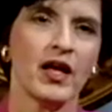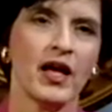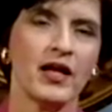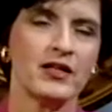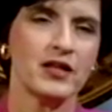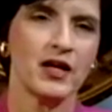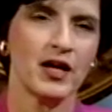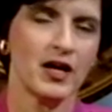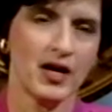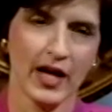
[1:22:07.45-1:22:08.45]
And
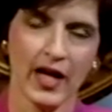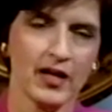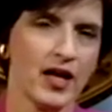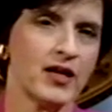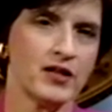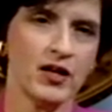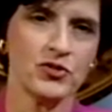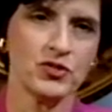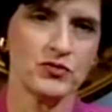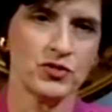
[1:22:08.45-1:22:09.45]
I had had
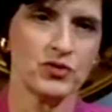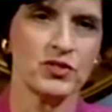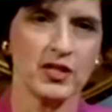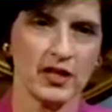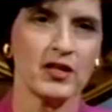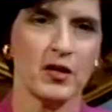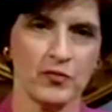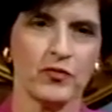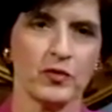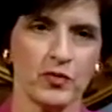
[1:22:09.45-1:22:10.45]
hundreds of students that had come
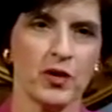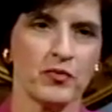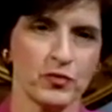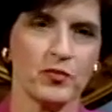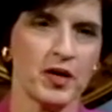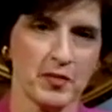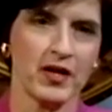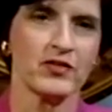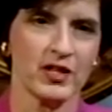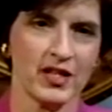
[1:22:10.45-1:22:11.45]
from the prep through my
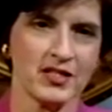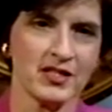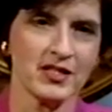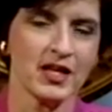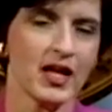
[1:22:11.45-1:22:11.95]
math classes.